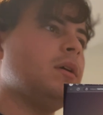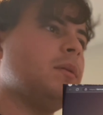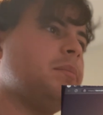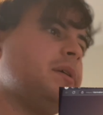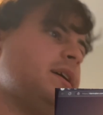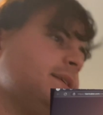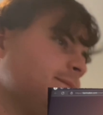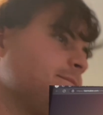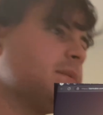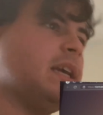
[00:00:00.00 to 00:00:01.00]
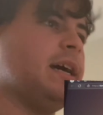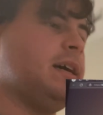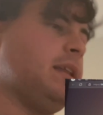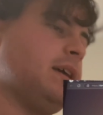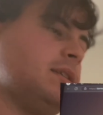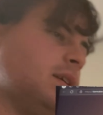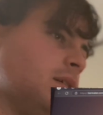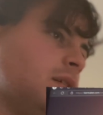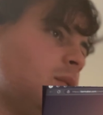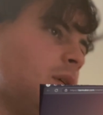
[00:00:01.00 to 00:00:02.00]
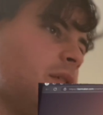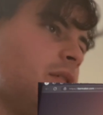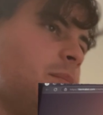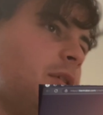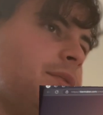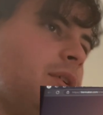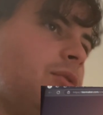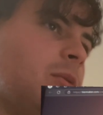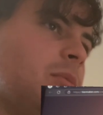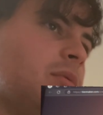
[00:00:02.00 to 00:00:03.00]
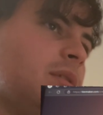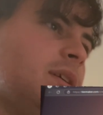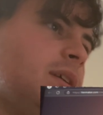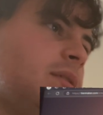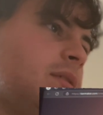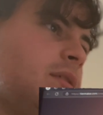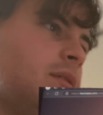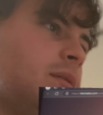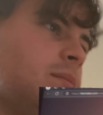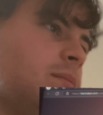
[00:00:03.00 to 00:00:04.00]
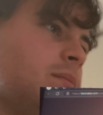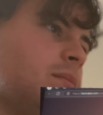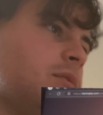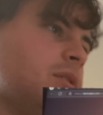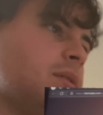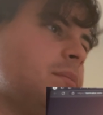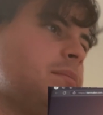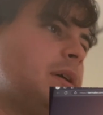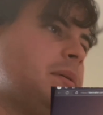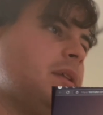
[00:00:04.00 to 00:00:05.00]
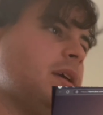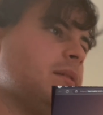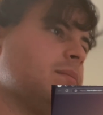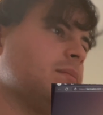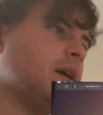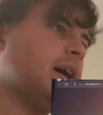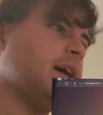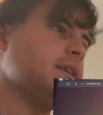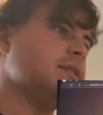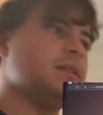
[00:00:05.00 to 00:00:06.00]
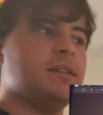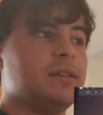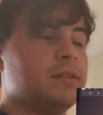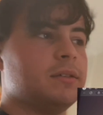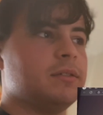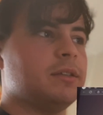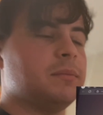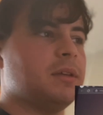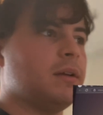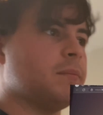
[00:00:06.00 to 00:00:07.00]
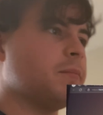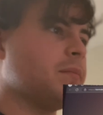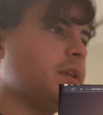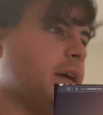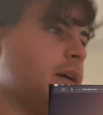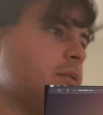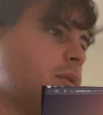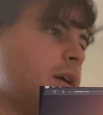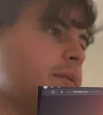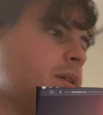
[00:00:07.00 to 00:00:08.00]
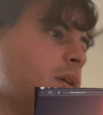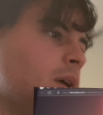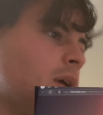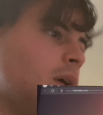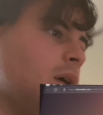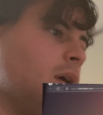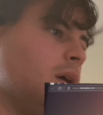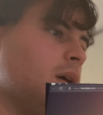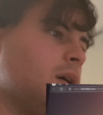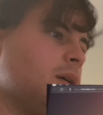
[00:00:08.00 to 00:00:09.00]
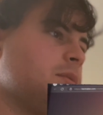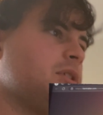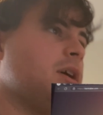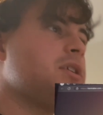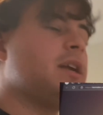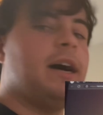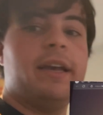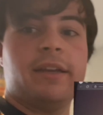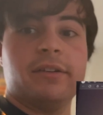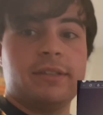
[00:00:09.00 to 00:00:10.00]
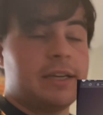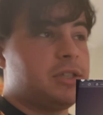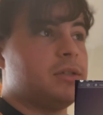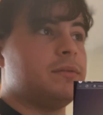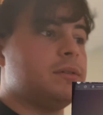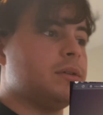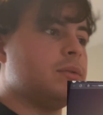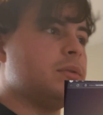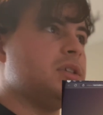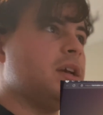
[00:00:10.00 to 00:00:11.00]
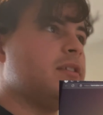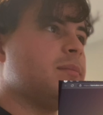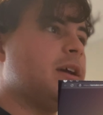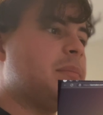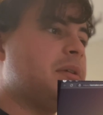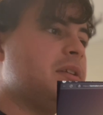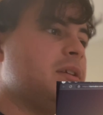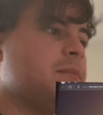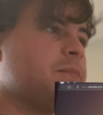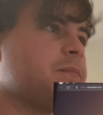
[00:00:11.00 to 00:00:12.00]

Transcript: But, yeah, like I said, it could have worked as a perfectly normal release. So, probably, like, high C or something. Yeah, it's whatever. Sergeant High Gear, it's actually a really cool chase in my opinion.